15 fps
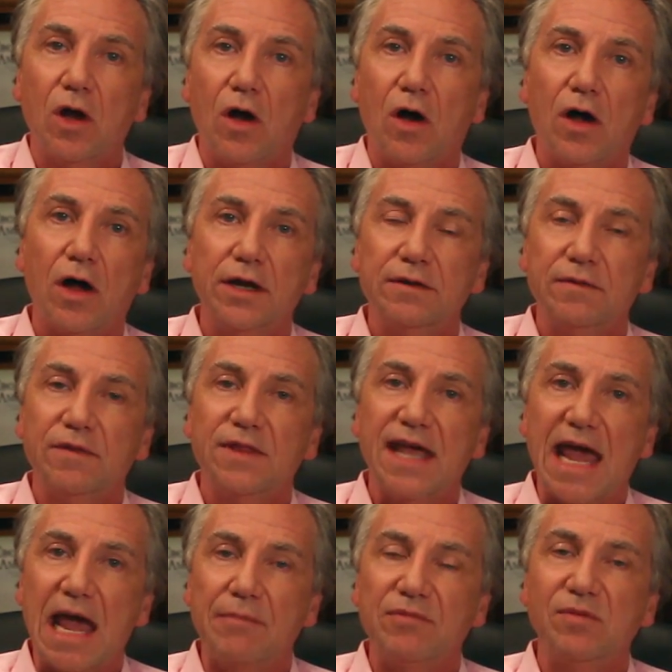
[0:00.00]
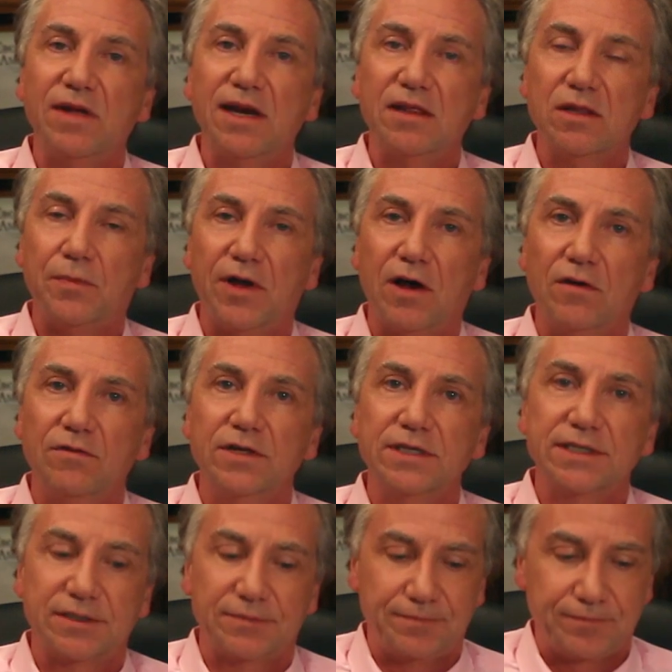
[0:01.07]
on the abdomen and the
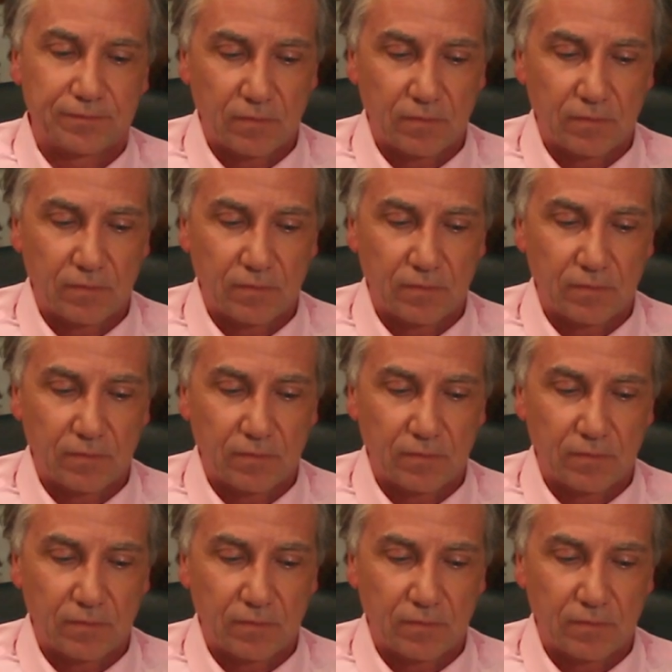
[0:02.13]
pelvis.